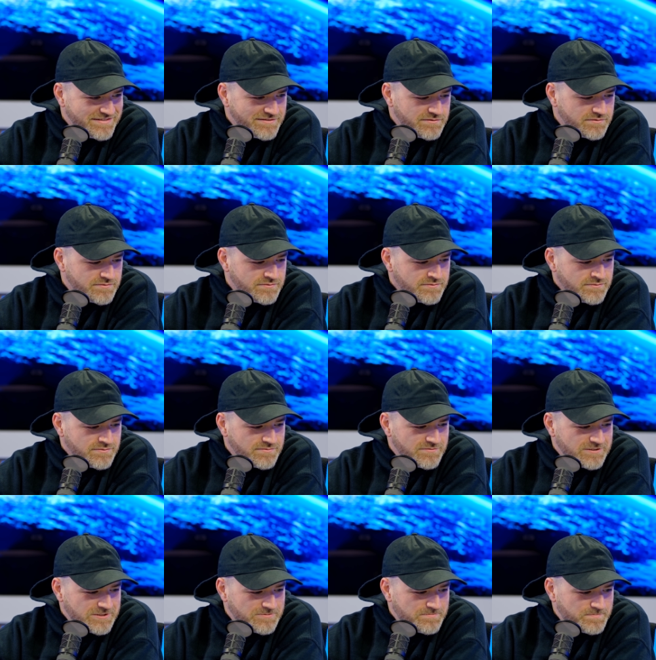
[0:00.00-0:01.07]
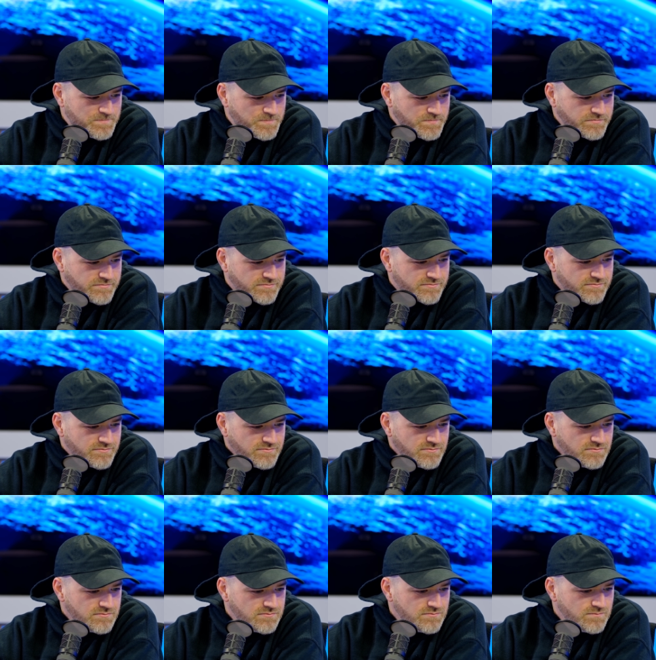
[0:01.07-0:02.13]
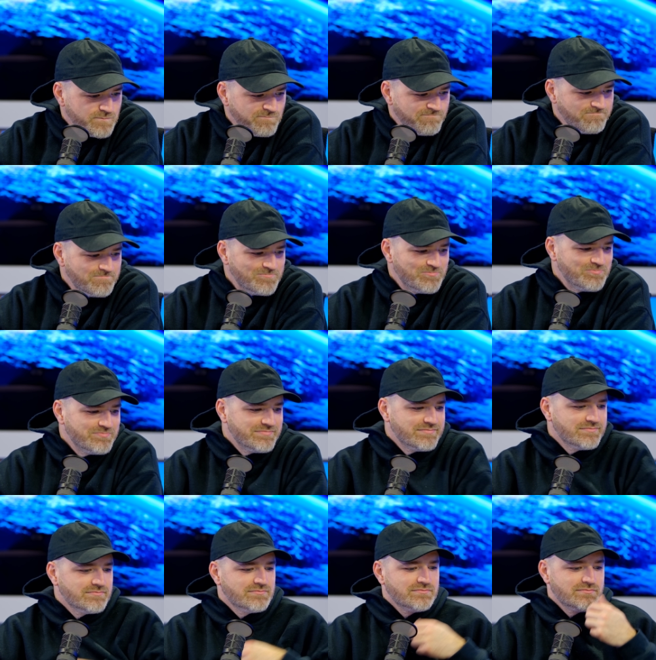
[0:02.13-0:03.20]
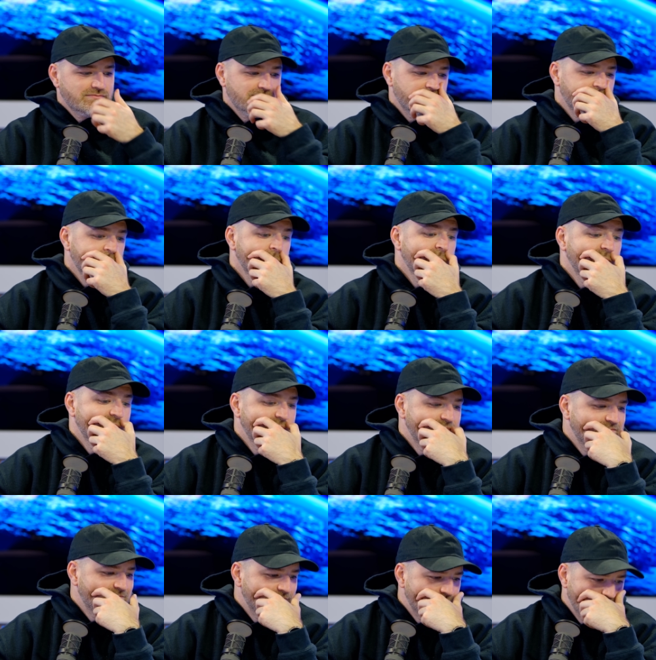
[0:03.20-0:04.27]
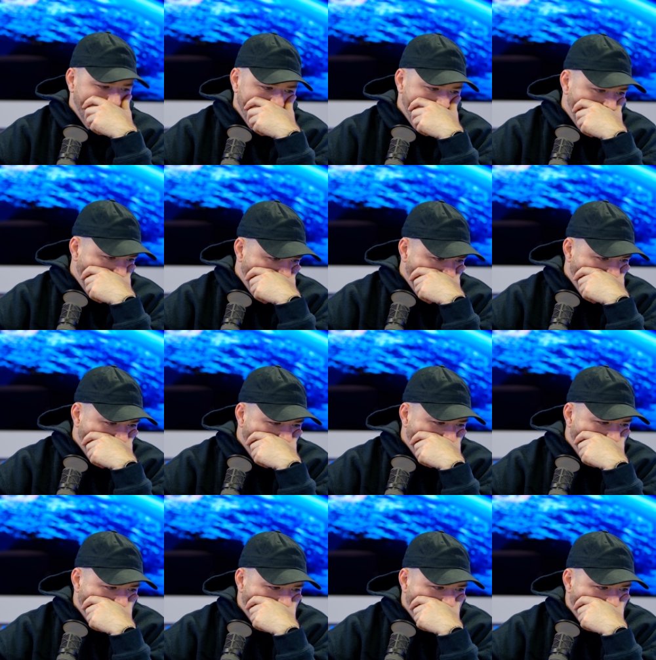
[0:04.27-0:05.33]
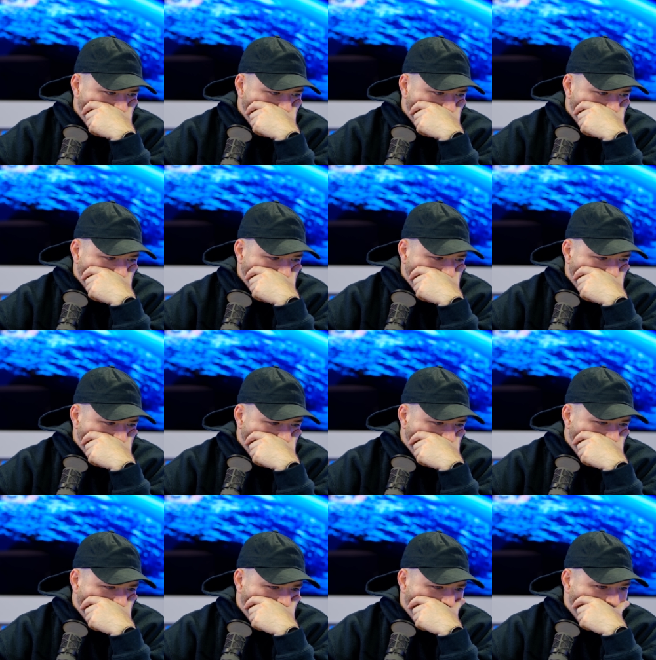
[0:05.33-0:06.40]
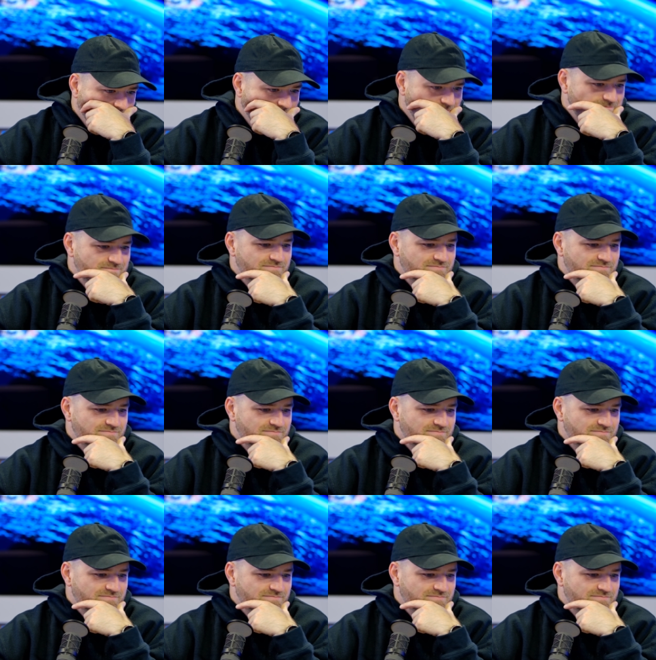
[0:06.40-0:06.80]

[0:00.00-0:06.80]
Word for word: like waiting in line, checking out or checking in and all that stuff.